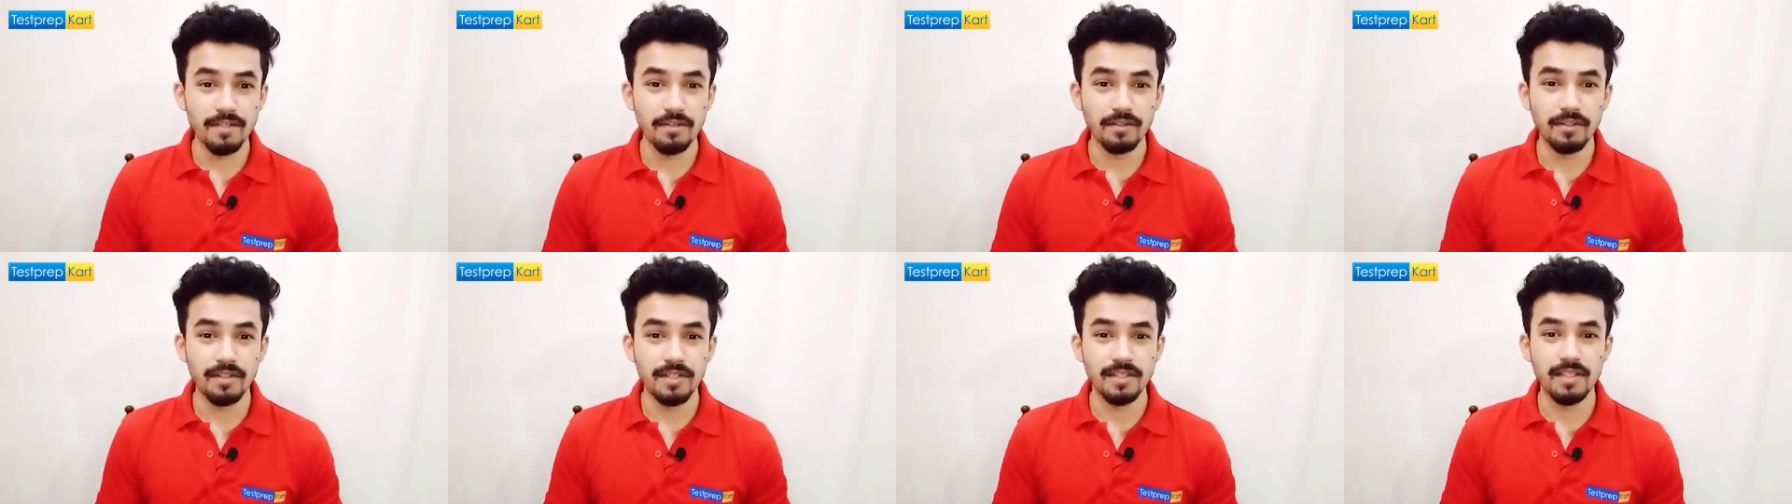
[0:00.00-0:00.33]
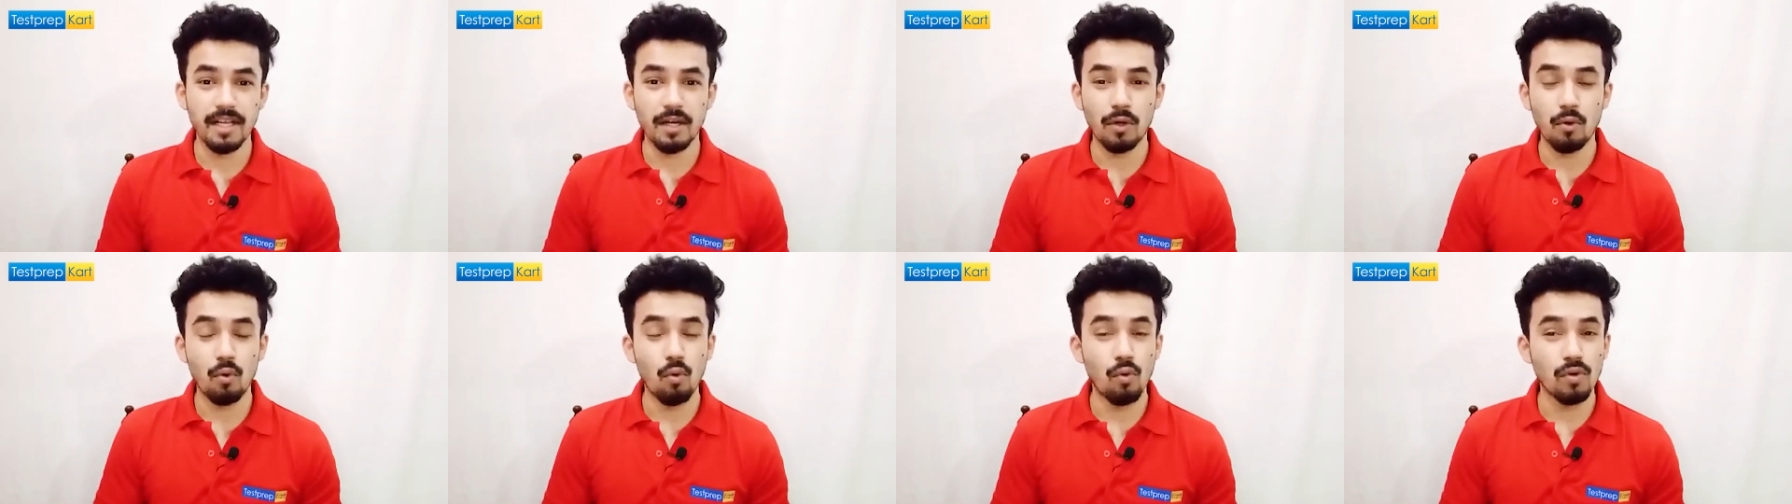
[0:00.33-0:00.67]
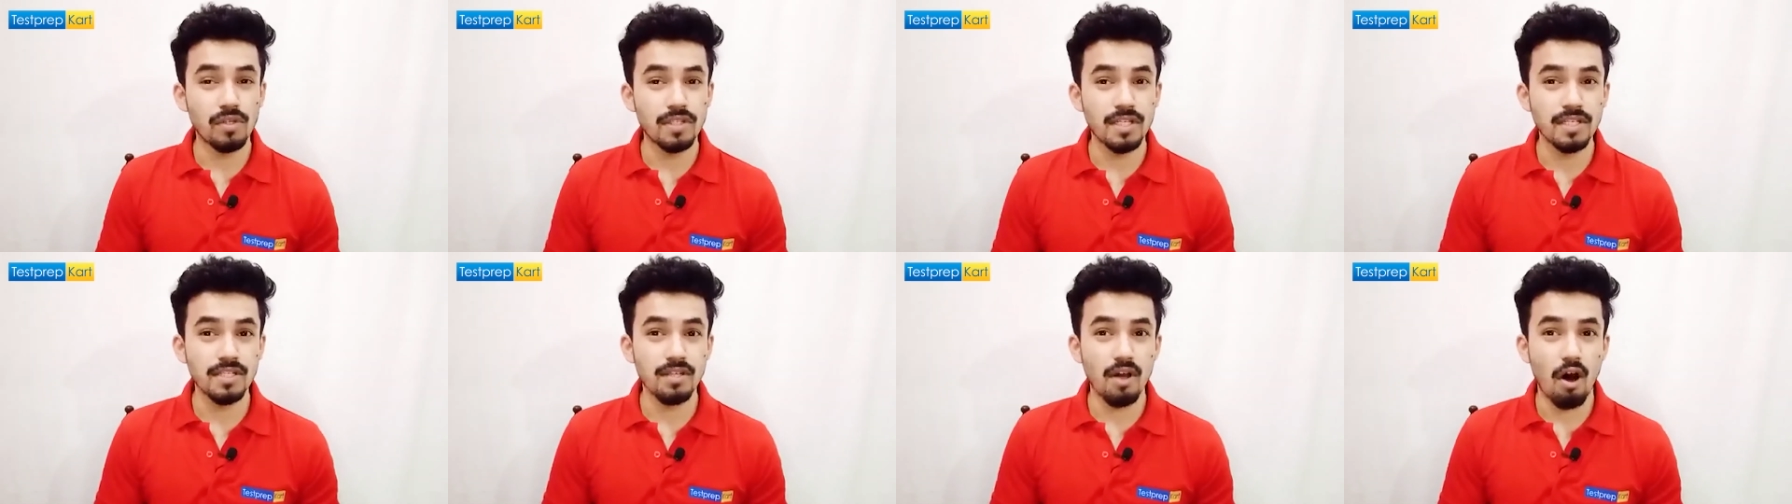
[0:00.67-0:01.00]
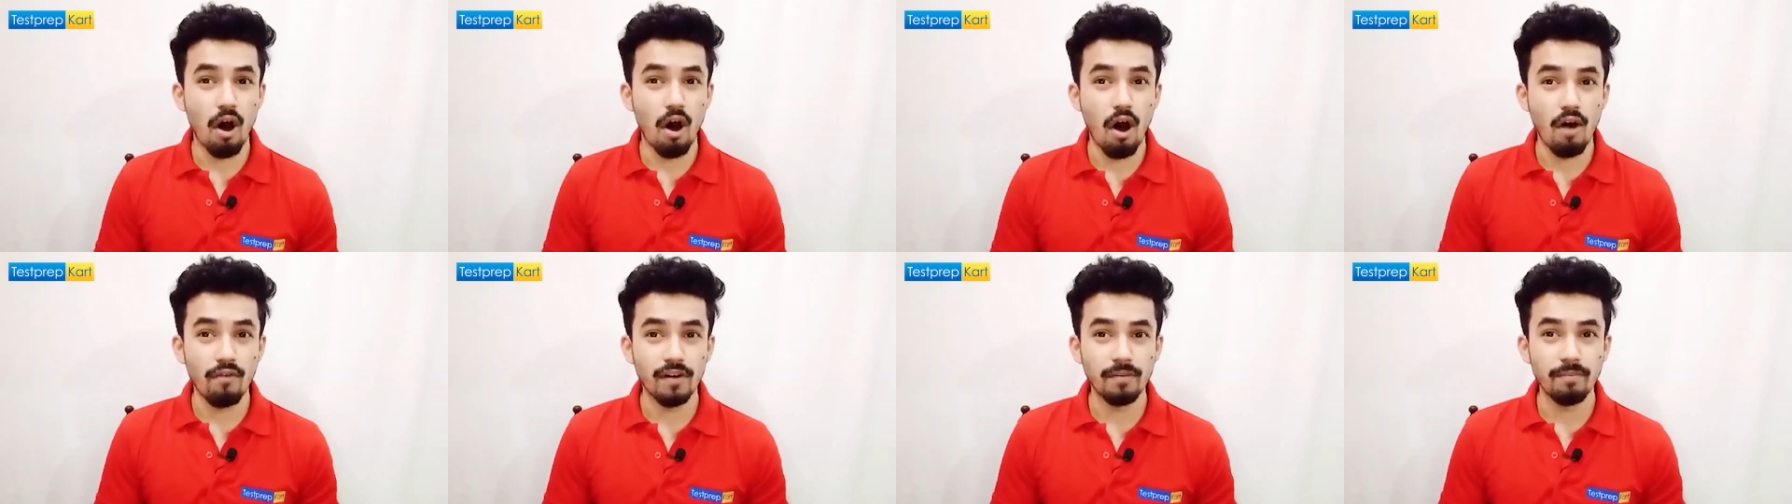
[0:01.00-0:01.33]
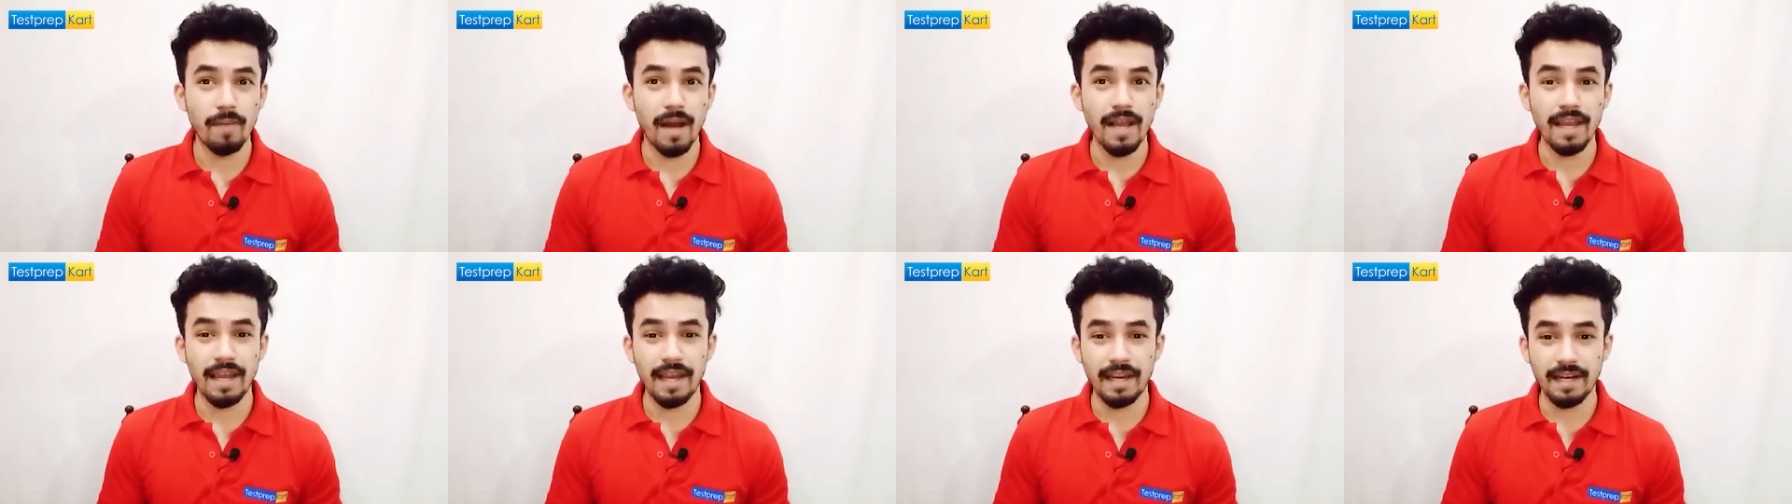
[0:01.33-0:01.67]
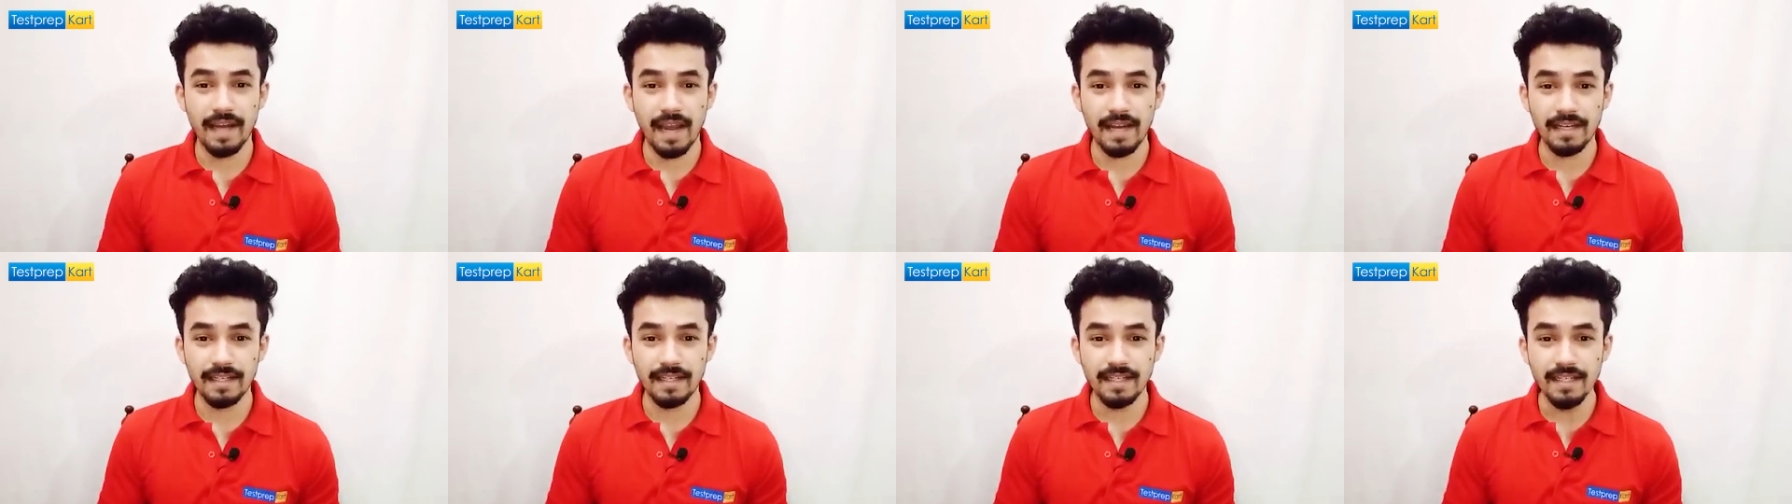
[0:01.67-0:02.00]
So this is the courses offered by
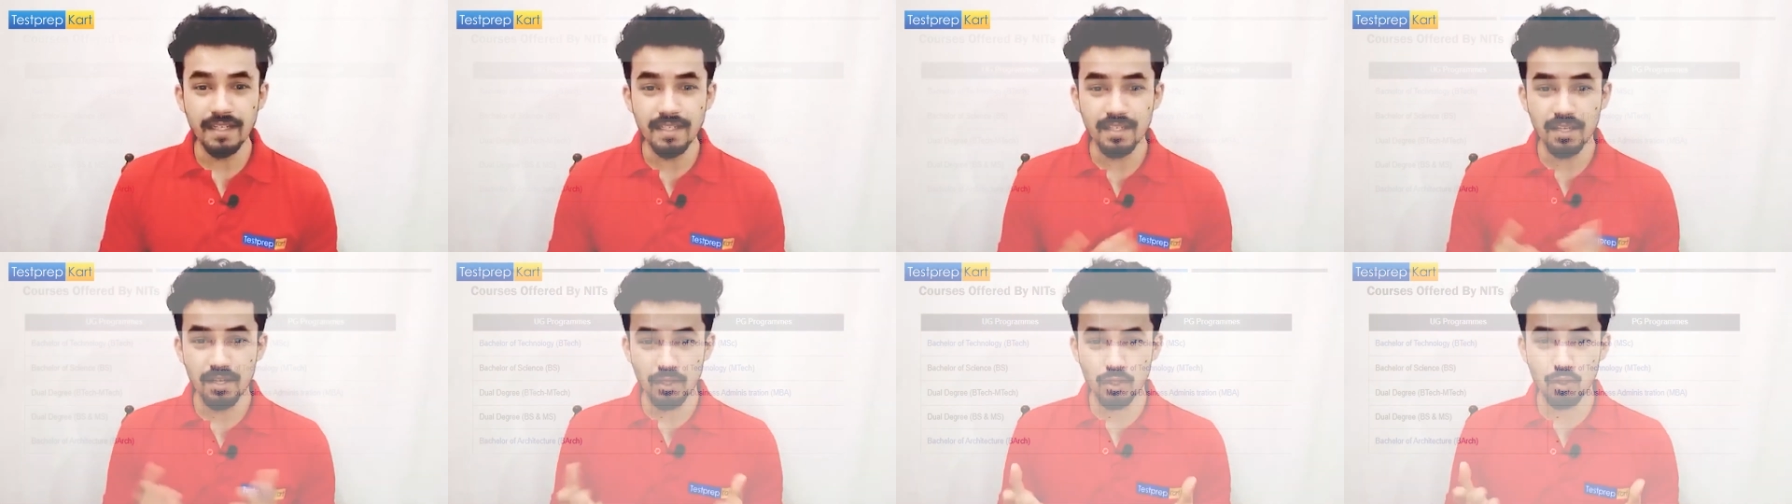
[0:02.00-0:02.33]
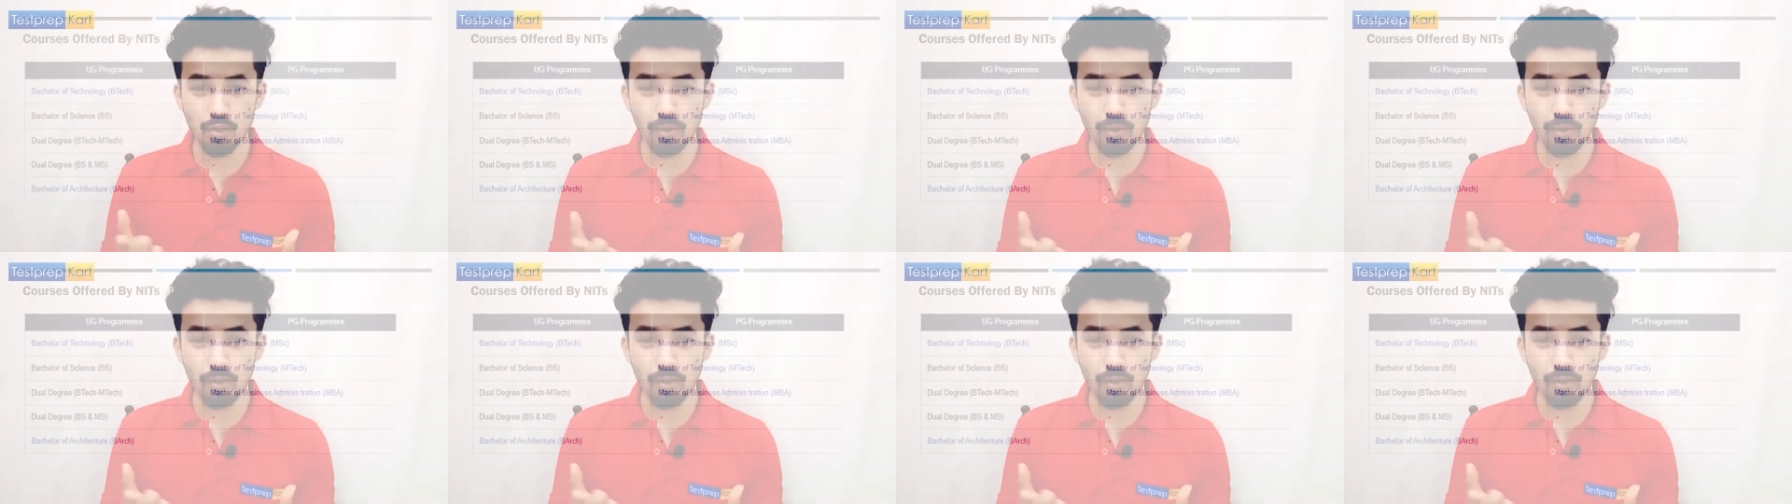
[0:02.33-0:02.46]
NITs. So